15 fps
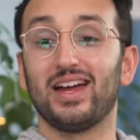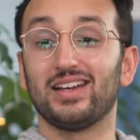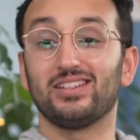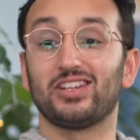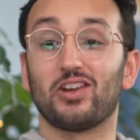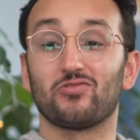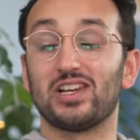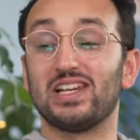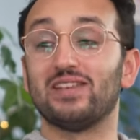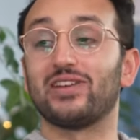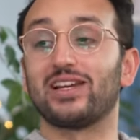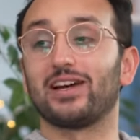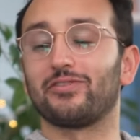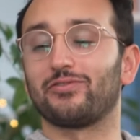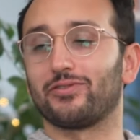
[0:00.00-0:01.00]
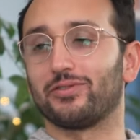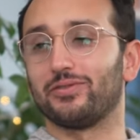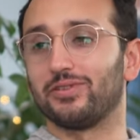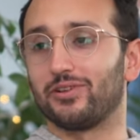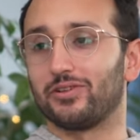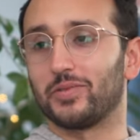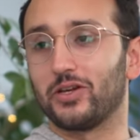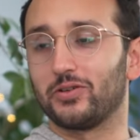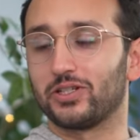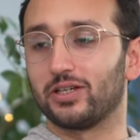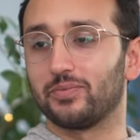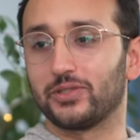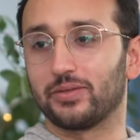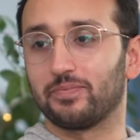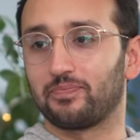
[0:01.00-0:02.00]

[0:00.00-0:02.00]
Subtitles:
And just generally living life on my own terms.